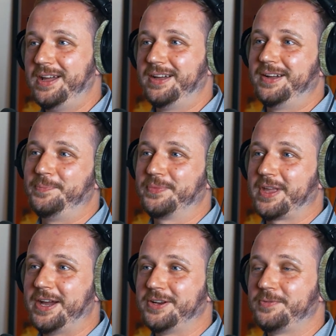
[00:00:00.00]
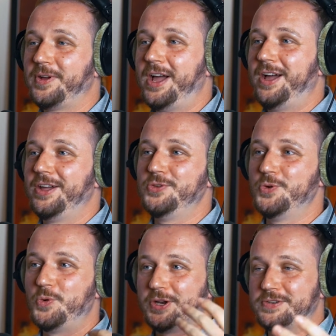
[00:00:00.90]
um, kind of
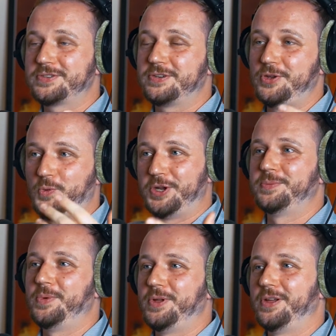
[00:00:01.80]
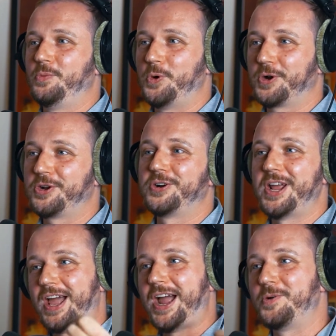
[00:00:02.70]
you want you want a, a worker
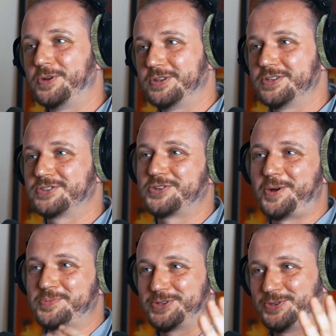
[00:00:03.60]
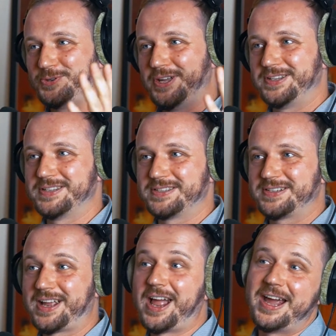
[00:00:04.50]
and I want this job, so it is
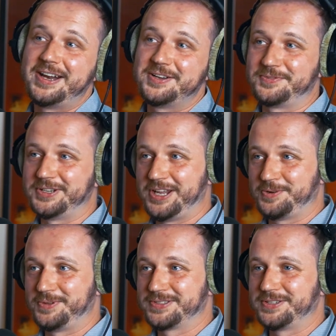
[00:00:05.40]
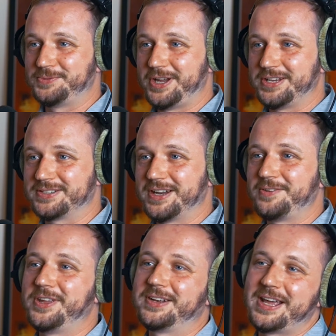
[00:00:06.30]
kind of an equal situation. I
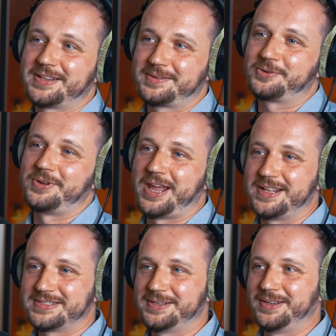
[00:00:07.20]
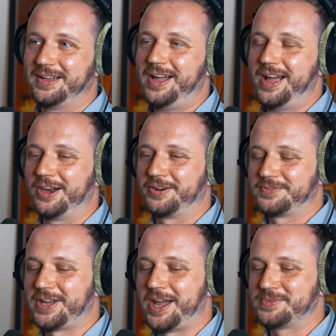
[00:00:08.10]
think that creates a, a lot of
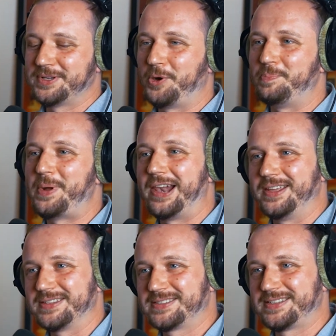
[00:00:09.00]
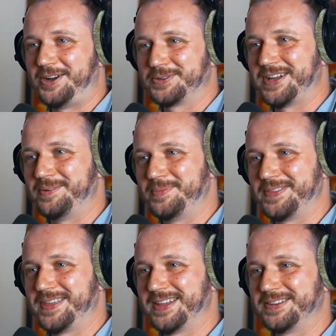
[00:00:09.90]
times a more balanced outcome
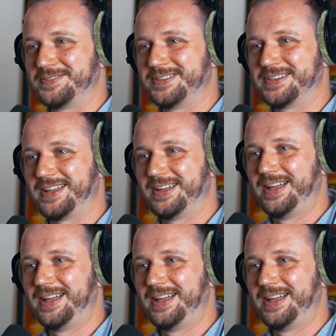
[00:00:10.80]
at the end of the day,